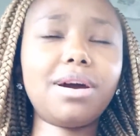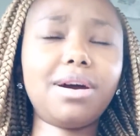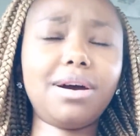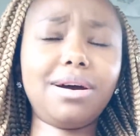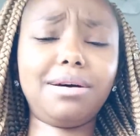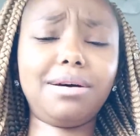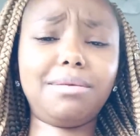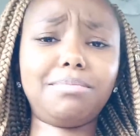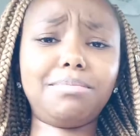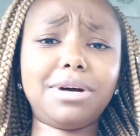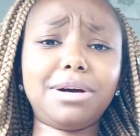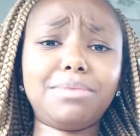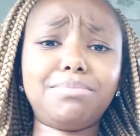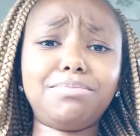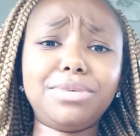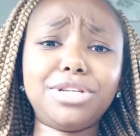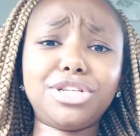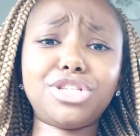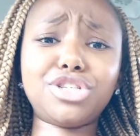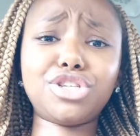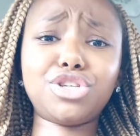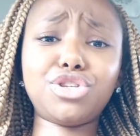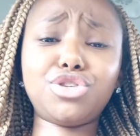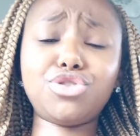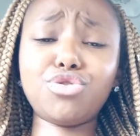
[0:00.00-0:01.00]
a
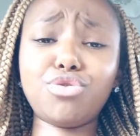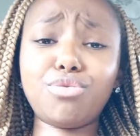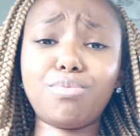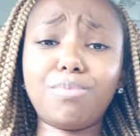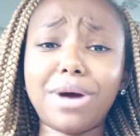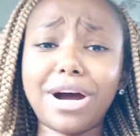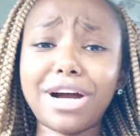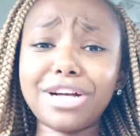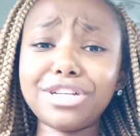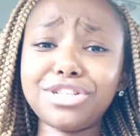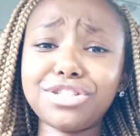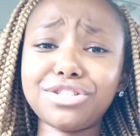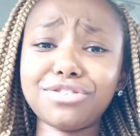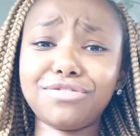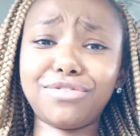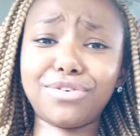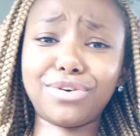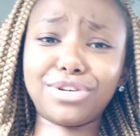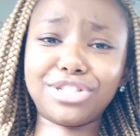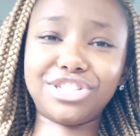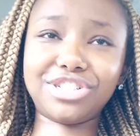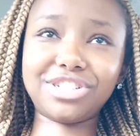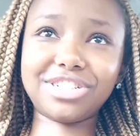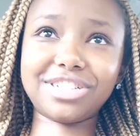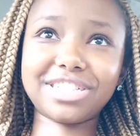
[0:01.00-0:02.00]
bit too much for
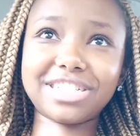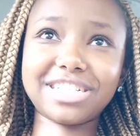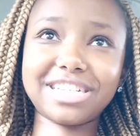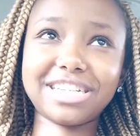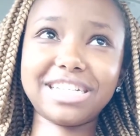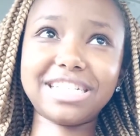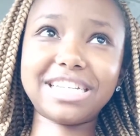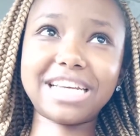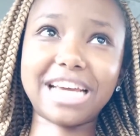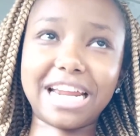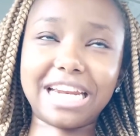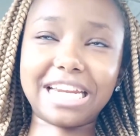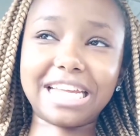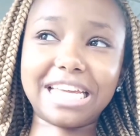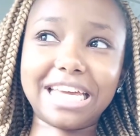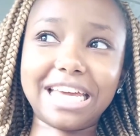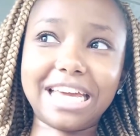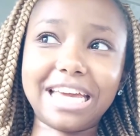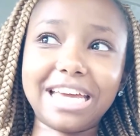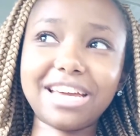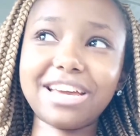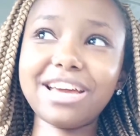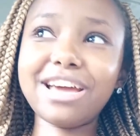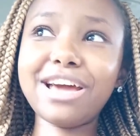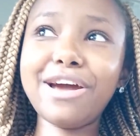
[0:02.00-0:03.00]
just
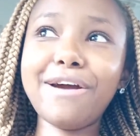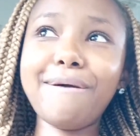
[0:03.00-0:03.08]
10k.